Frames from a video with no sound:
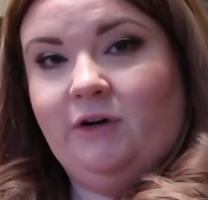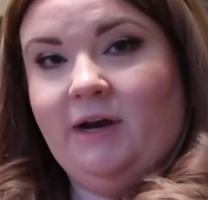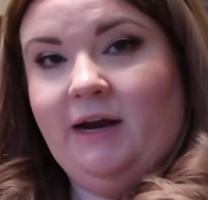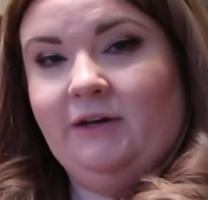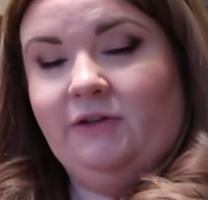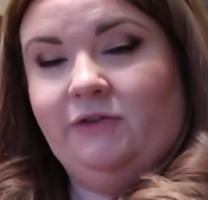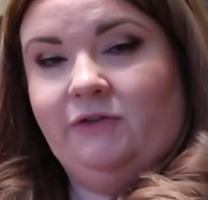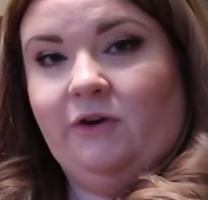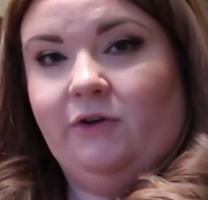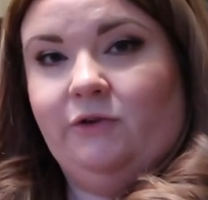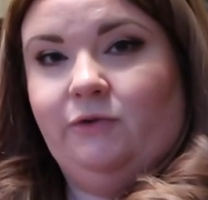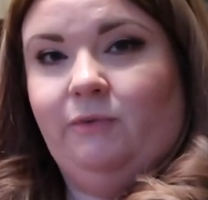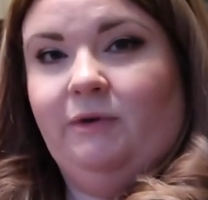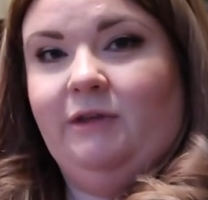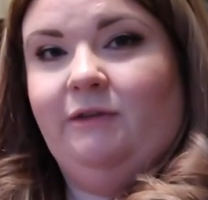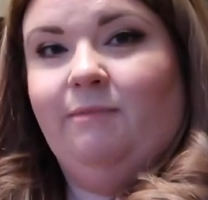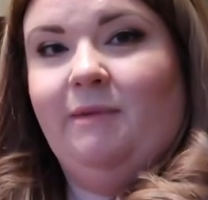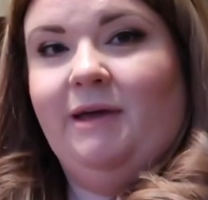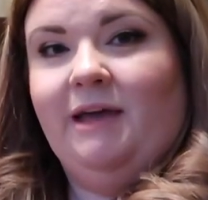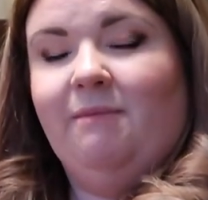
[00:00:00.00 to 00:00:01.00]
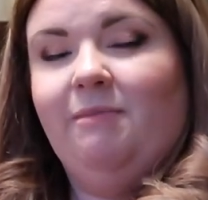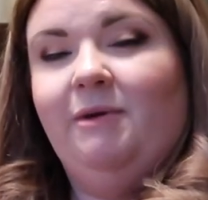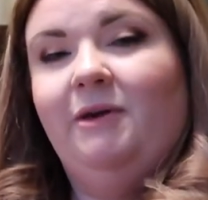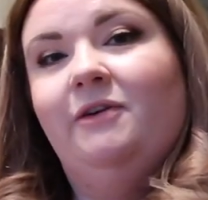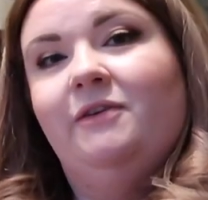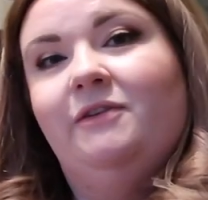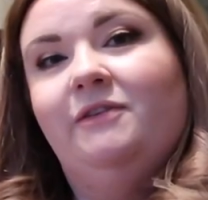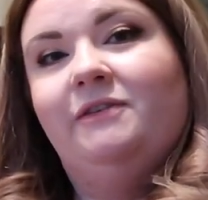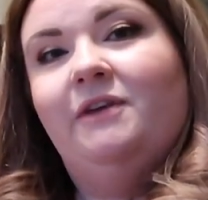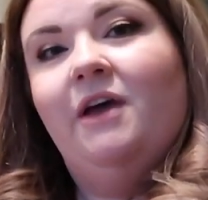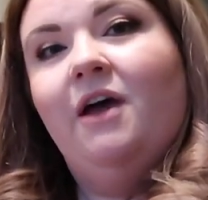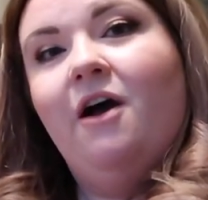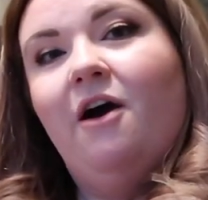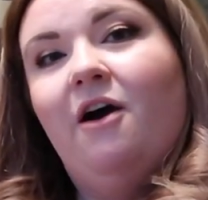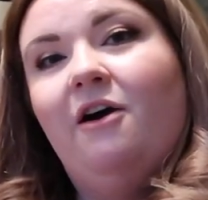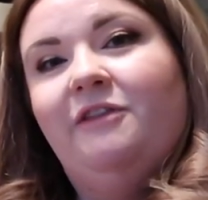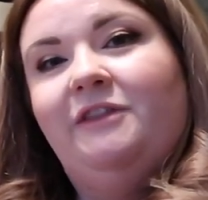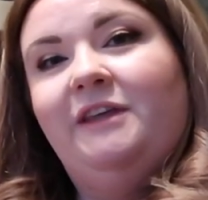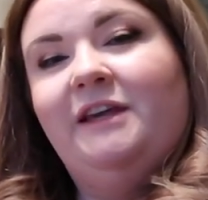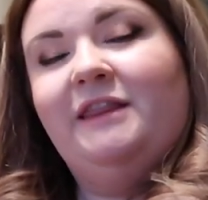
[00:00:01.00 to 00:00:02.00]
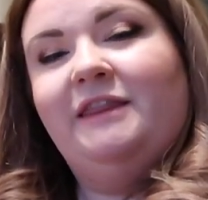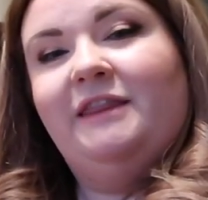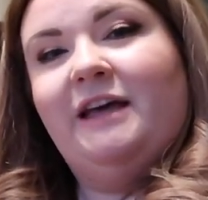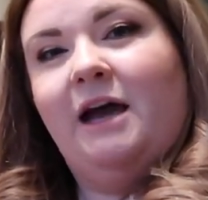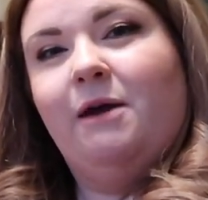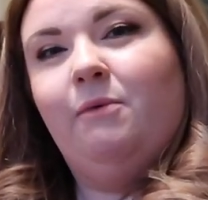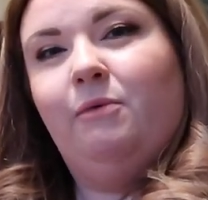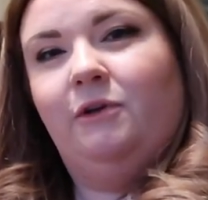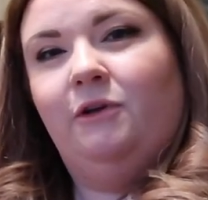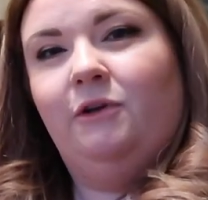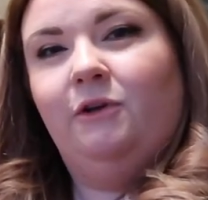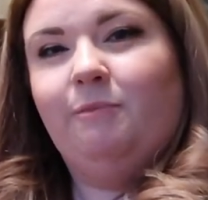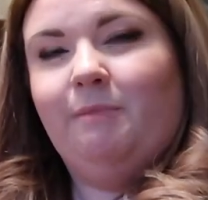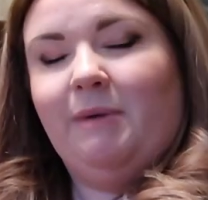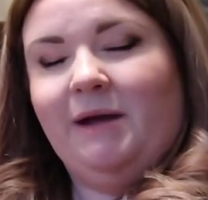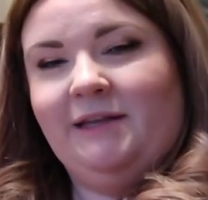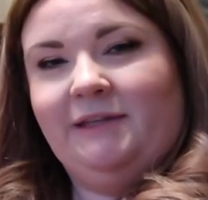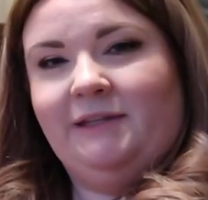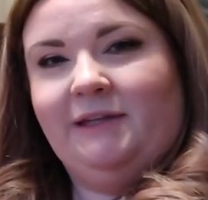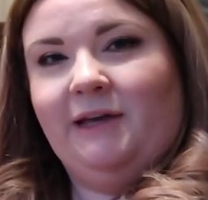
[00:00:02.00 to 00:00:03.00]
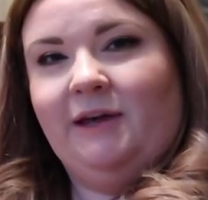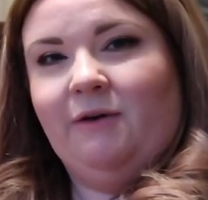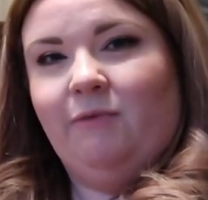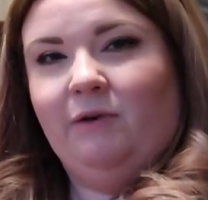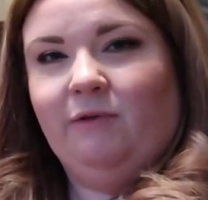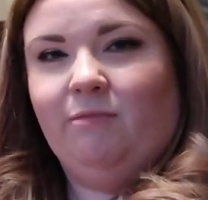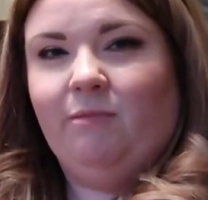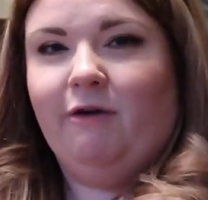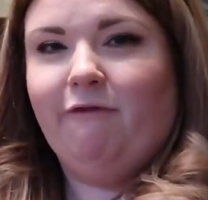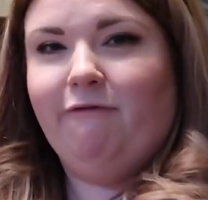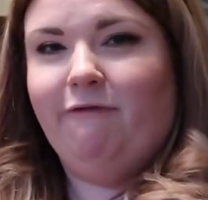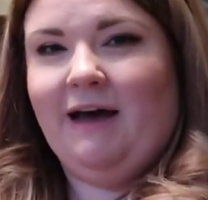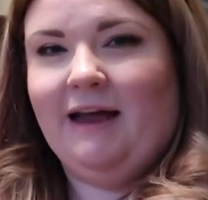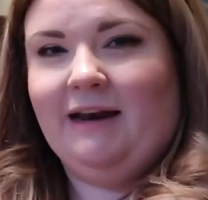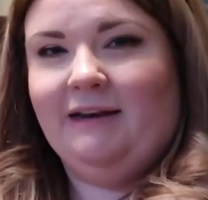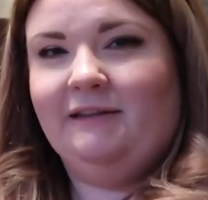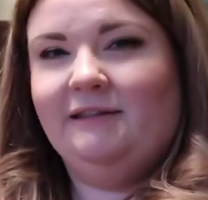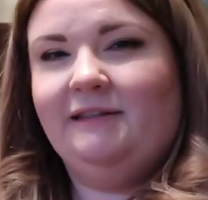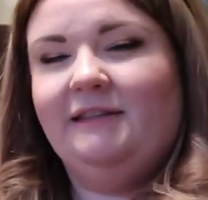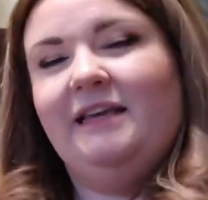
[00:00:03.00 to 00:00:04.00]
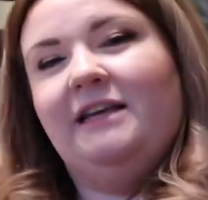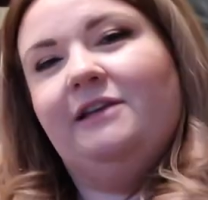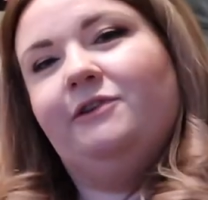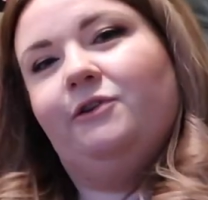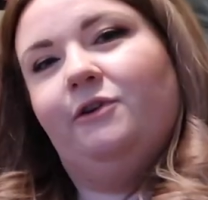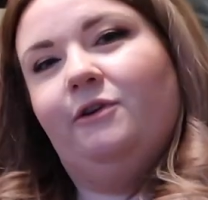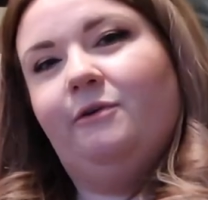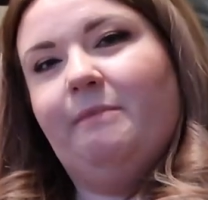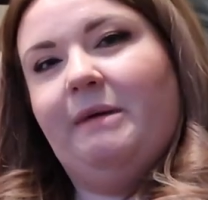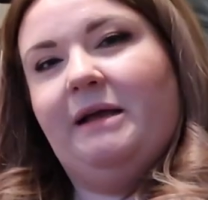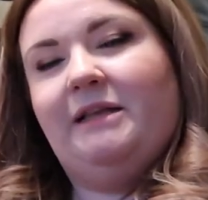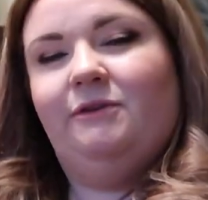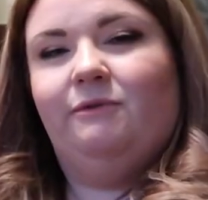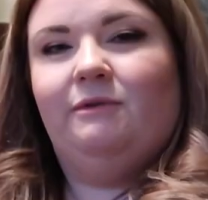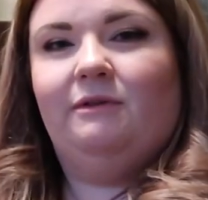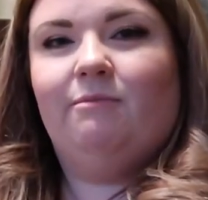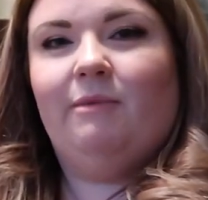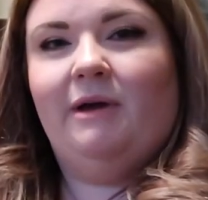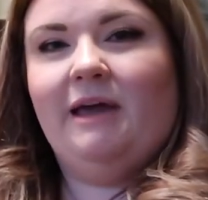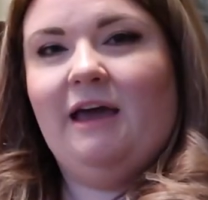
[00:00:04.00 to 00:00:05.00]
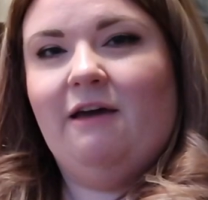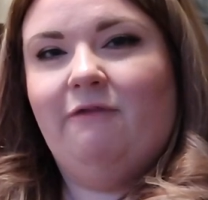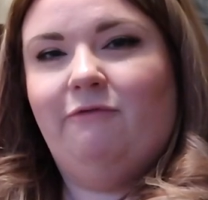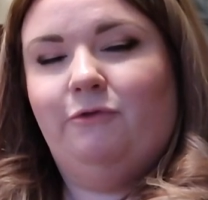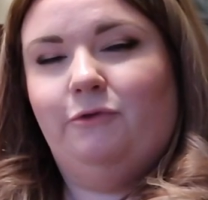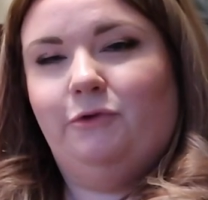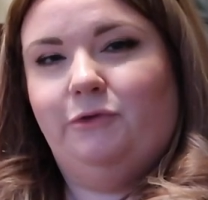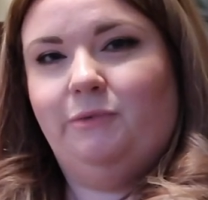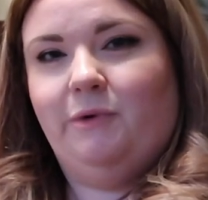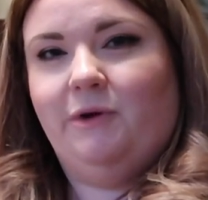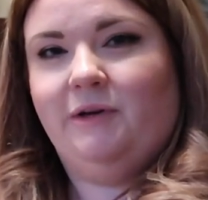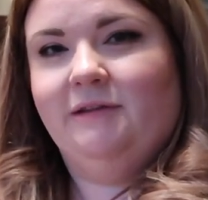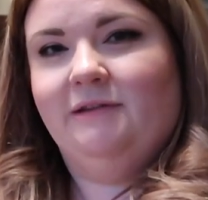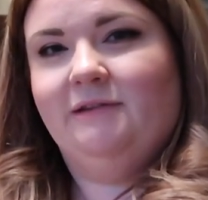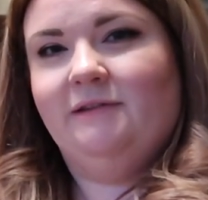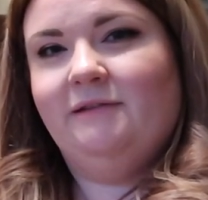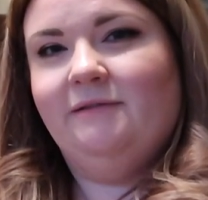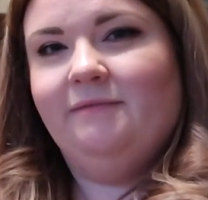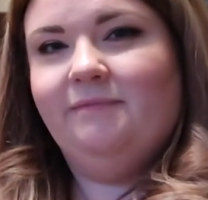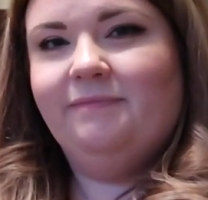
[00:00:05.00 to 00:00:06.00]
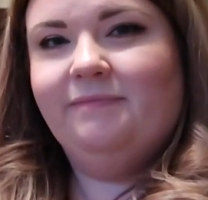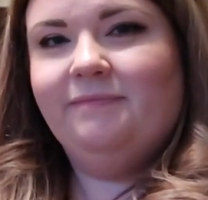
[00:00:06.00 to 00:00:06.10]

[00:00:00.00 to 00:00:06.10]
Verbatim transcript: trainer socks with me because I think they will look better with my Vans these will look better with my Air Force Ones